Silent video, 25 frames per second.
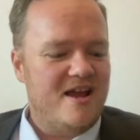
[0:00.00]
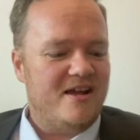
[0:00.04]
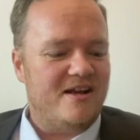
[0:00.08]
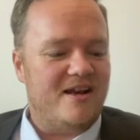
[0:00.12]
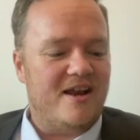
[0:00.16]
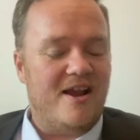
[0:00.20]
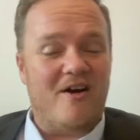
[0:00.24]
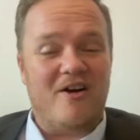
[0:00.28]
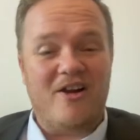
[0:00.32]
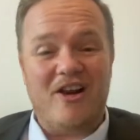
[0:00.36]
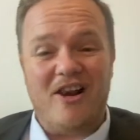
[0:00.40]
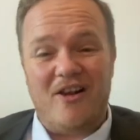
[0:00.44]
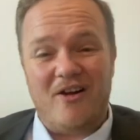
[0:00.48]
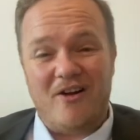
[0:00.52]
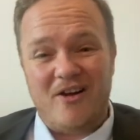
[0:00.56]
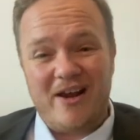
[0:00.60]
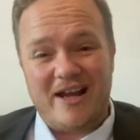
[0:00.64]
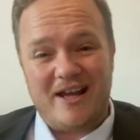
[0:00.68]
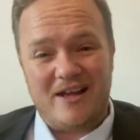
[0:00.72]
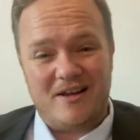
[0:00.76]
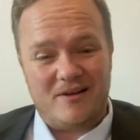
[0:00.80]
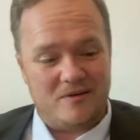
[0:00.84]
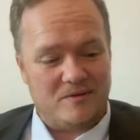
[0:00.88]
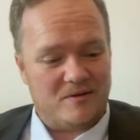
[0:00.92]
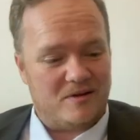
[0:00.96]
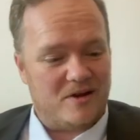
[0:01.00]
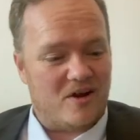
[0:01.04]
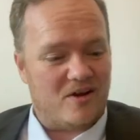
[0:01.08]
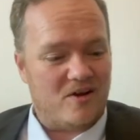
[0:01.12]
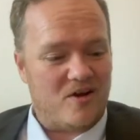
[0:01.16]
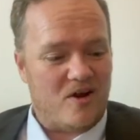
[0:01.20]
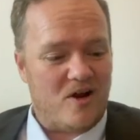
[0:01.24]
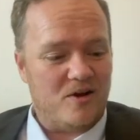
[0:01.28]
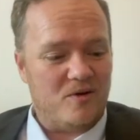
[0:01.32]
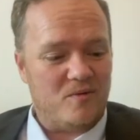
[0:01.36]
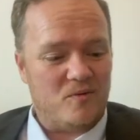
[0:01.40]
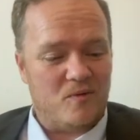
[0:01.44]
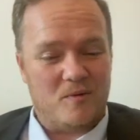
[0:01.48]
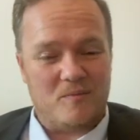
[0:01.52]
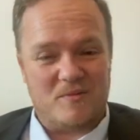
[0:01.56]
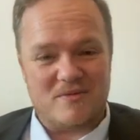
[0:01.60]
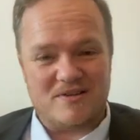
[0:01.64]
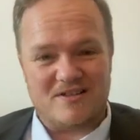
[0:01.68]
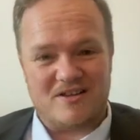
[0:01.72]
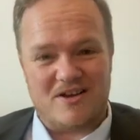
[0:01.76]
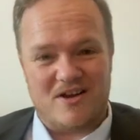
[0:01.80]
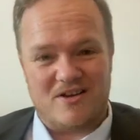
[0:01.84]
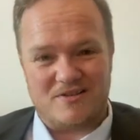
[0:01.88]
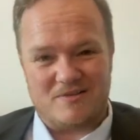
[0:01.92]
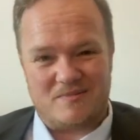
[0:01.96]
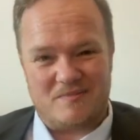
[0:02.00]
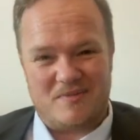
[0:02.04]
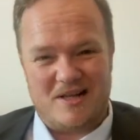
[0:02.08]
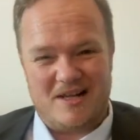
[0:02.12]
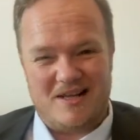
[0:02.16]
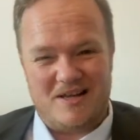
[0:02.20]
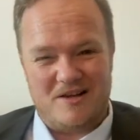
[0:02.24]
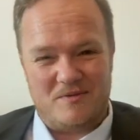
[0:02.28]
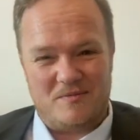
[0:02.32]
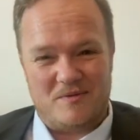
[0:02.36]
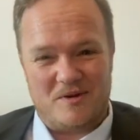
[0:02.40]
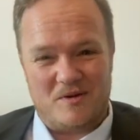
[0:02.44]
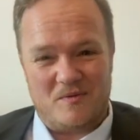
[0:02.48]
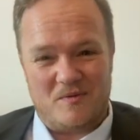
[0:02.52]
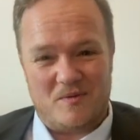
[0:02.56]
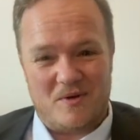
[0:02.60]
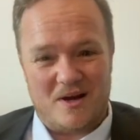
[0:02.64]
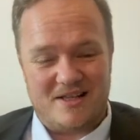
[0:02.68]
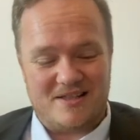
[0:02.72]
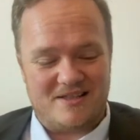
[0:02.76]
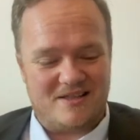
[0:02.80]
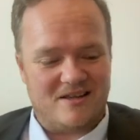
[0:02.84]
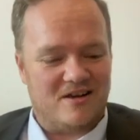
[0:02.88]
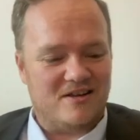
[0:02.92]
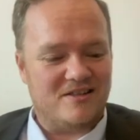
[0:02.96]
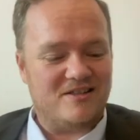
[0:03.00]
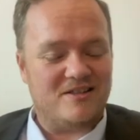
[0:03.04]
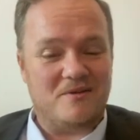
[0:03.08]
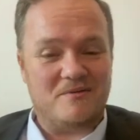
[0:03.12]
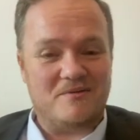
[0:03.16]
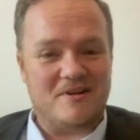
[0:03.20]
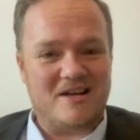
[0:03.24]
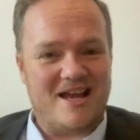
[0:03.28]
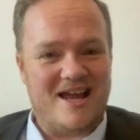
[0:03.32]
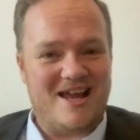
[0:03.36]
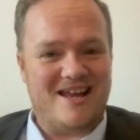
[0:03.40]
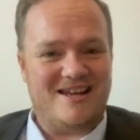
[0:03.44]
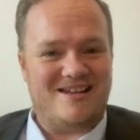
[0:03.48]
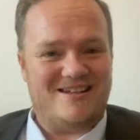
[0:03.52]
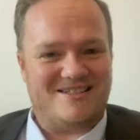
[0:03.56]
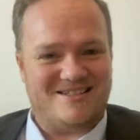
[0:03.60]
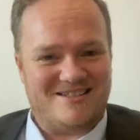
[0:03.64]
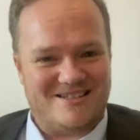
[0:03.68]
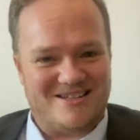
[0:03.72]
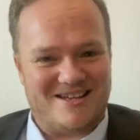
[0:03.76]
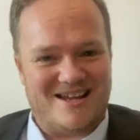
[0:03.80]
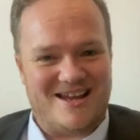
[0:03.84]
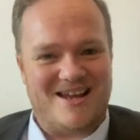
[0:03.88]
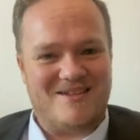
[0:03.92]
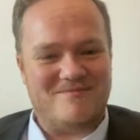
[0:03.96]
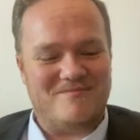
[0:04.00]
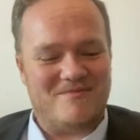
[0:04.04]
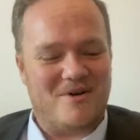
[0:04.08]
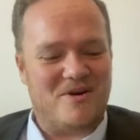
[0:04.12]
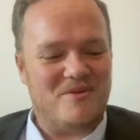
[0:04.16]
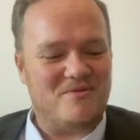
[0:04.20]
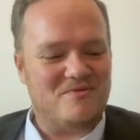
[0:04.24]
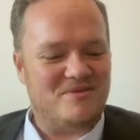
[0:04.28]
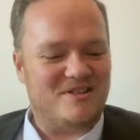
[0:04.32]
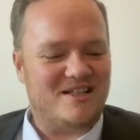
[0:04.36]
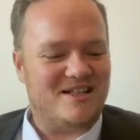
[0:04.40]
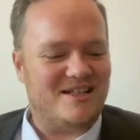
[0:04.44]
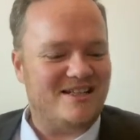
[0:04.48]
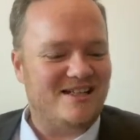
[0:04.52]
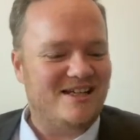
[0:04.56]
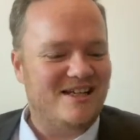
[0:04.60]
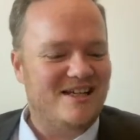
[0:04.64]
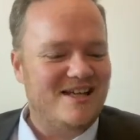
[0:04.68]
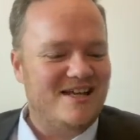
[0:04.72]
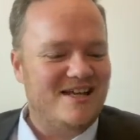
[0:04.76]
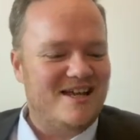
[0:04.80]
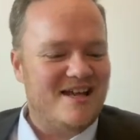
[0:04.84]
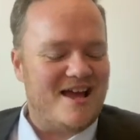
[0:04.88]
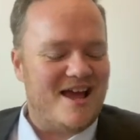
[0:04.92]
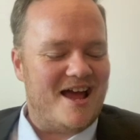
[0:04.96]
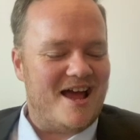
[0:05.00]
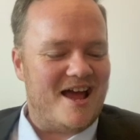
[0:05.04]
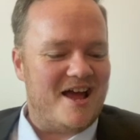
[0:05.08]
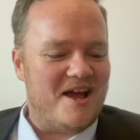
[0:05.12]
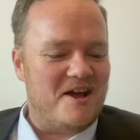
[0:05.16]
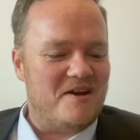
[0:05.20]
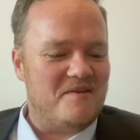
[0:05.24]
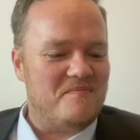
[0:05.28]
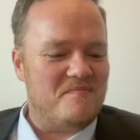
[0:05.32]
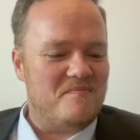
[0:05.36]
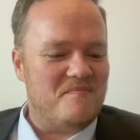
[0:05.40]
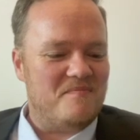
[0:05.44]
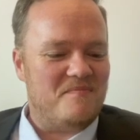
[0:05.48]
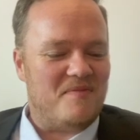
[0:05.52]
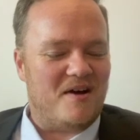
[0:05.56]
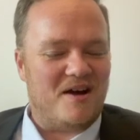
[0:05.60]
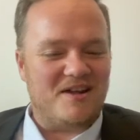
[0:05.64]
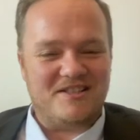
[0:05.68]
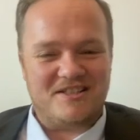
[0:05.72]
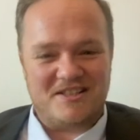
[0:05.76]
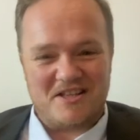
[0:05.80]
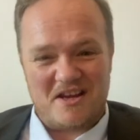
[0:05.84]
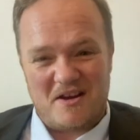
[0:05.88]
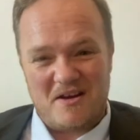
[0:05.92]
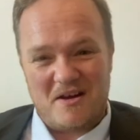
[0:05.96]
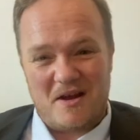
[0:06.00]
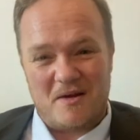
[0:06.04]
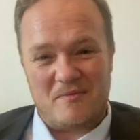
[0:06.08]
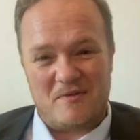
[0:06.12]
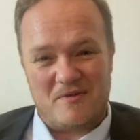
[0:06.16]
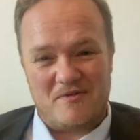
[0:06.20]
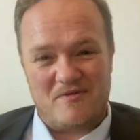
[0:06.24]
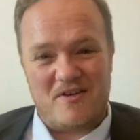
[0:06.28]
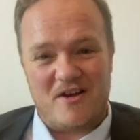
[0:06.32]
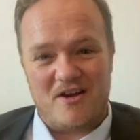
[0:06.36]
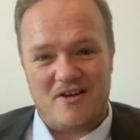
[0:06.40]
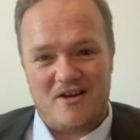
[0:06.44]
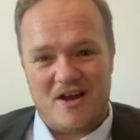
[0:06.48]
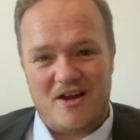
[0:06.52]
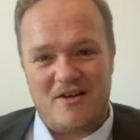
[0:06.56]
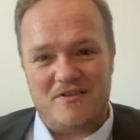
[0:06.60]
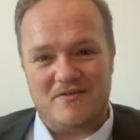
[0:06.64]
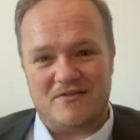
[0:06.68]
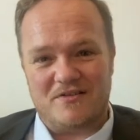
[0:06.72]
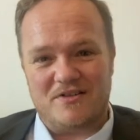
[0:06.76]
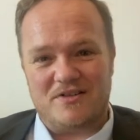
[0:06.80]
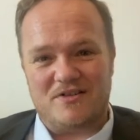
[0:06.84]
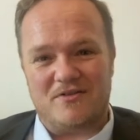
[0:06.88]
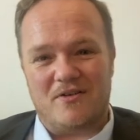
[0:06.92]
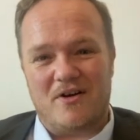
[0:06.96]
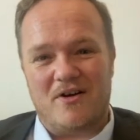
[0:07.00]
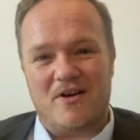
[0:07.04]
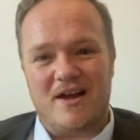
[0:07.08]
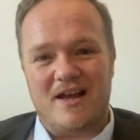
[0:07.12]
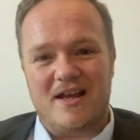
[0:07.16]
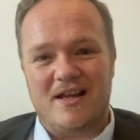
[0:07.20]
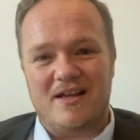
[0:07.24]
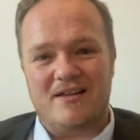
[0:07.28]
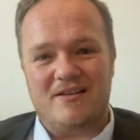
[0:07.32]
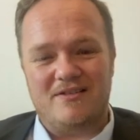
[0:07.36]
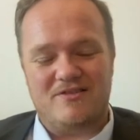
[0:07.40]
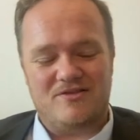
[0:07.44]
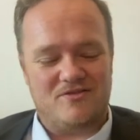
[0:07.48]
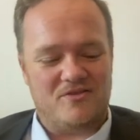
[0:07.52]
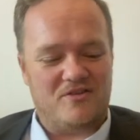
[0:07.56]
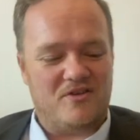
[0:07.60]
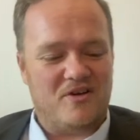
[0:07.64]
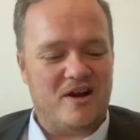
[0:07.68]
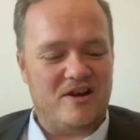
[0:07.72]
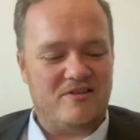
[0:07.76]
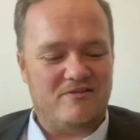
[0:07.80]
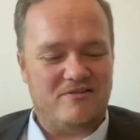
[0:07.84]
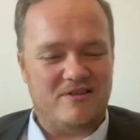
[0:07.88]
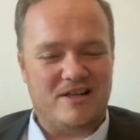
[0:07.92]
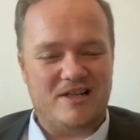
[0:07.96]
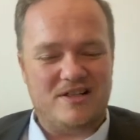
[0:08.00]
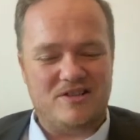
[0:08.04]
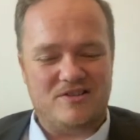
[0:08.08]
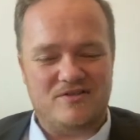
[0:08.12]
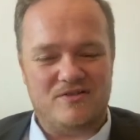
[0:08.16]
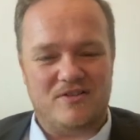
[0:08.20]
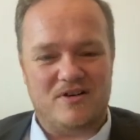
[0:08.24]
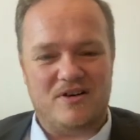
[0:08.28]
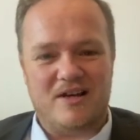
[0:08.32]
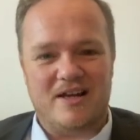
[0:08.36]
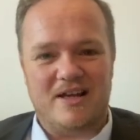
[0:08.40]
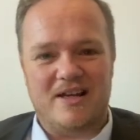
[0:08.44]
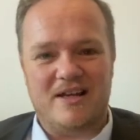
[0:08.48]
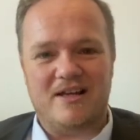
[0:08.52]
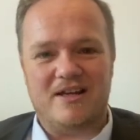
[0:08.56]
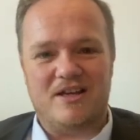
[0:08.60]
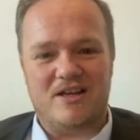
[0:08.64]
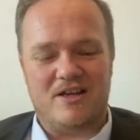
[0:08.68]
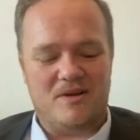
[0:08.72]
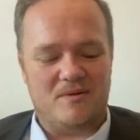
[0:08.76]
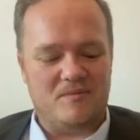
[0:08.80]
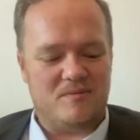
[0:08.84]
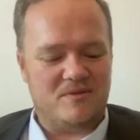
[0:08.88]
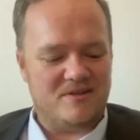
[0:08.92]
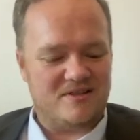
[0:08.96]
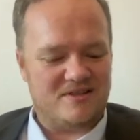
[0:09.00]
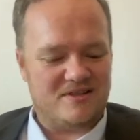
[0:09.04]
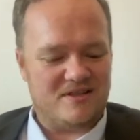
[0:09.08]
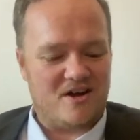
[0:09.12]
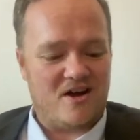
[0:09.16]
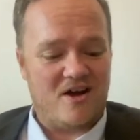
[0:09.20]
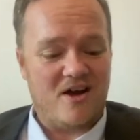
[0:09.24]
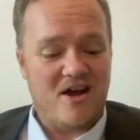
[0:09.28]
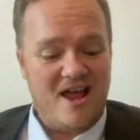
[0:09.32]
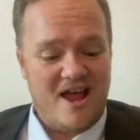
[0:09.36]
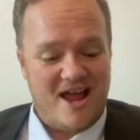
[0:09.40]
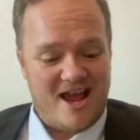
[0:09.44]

Now, I kind of want my cigars to be a little bit wetter. I don't want to get it to get mouldy, but I prefer it over a really dry Cuban cigar.